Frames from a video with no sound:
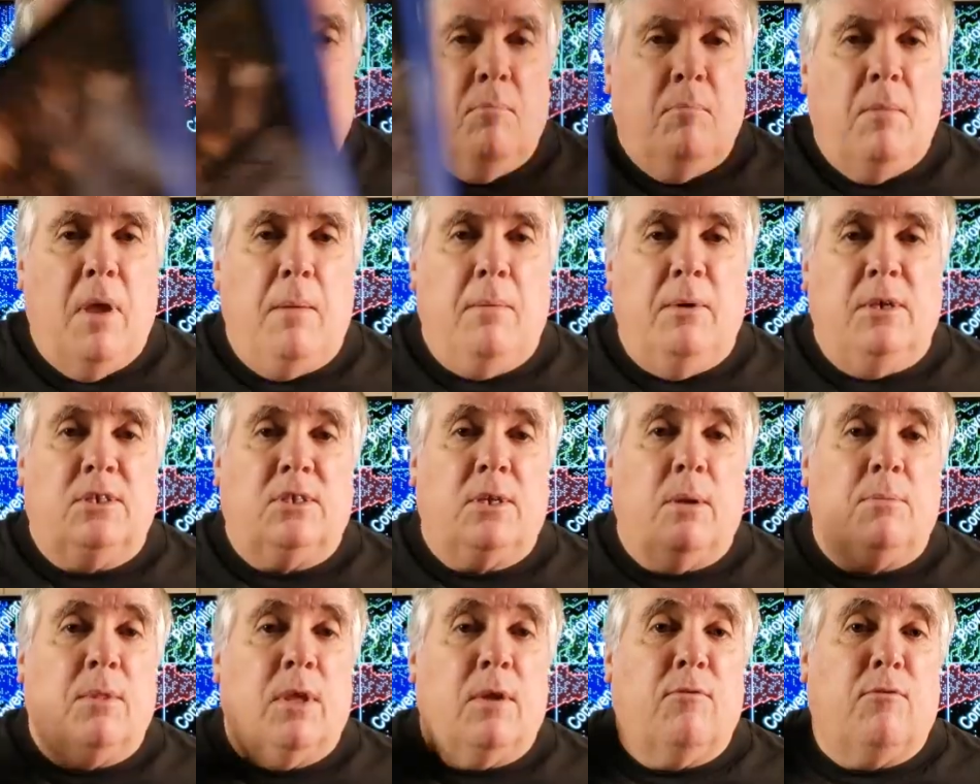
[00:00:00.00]
Maybe
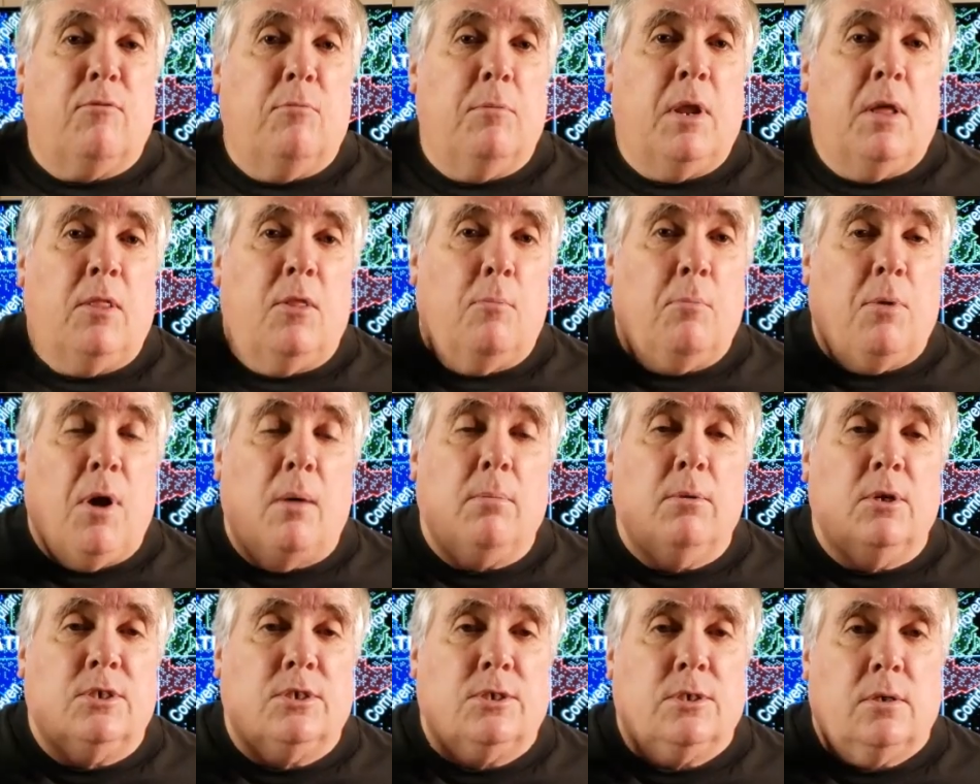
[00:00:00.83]
something from another
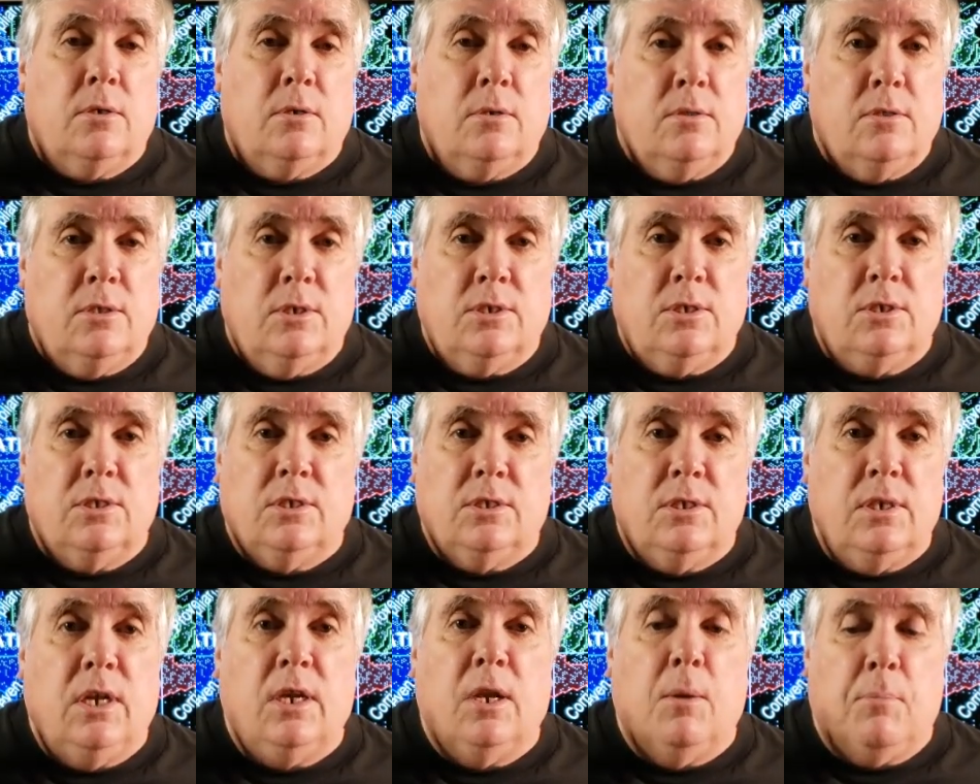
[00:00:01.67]
publisher. This is
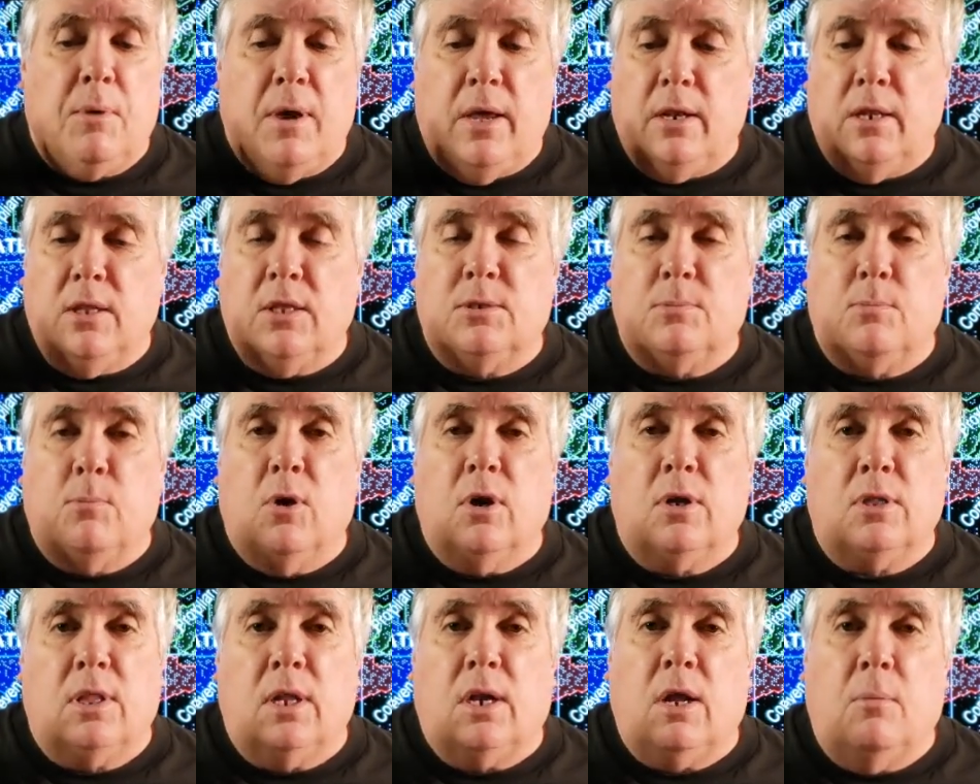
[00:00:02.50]
an Independence
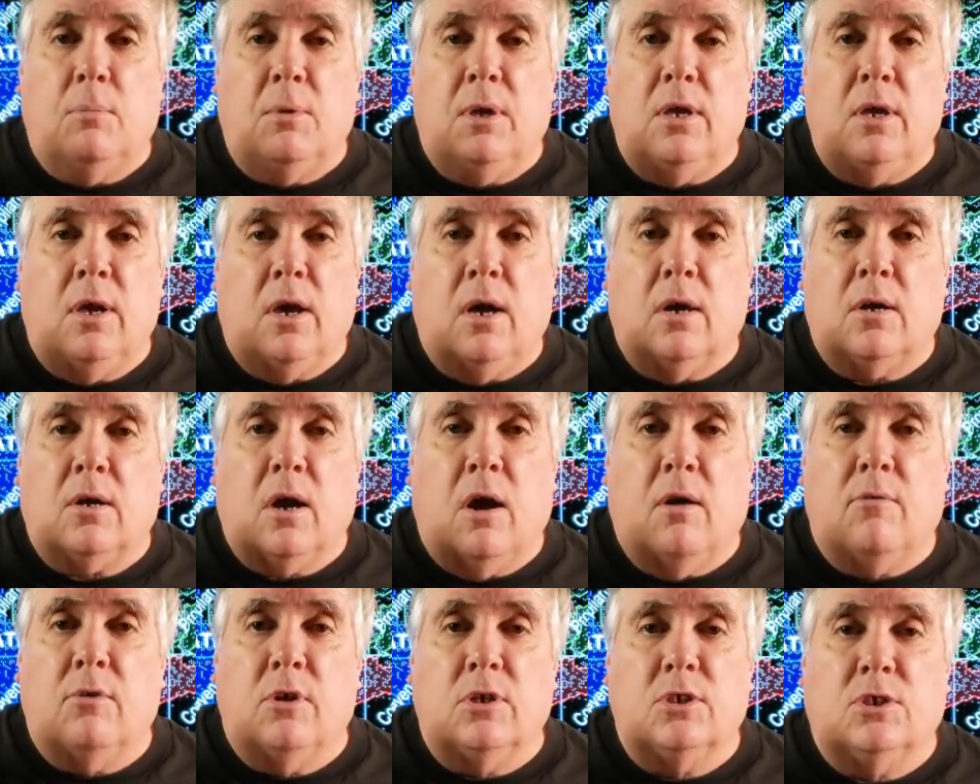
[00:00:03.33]
book that I'll be
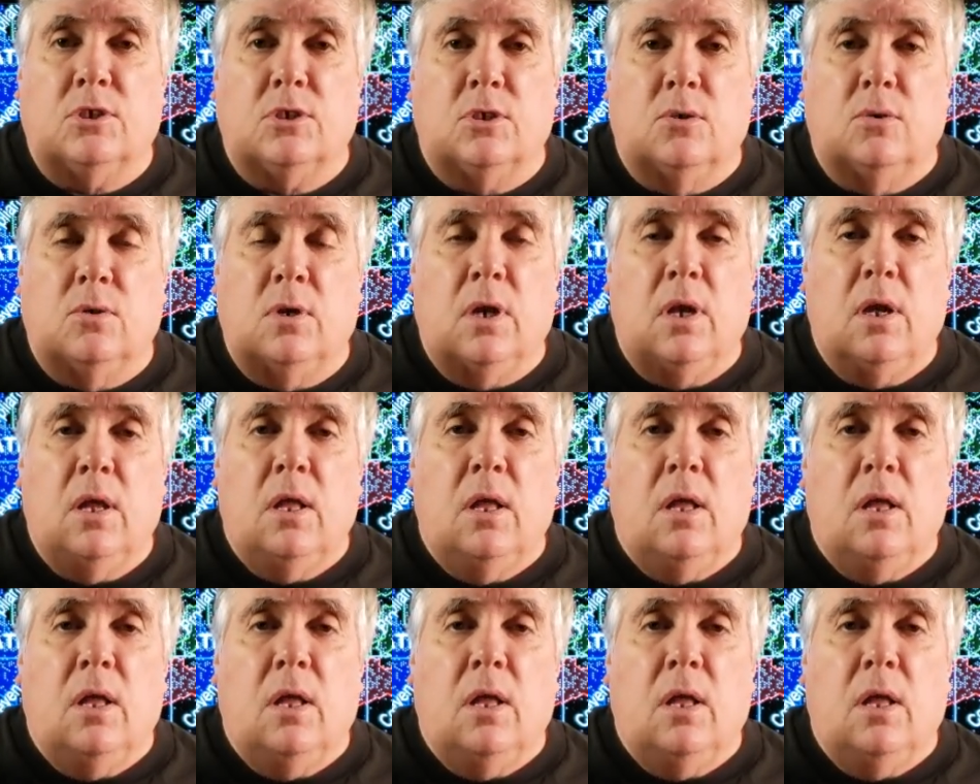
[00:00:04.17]
covering soon.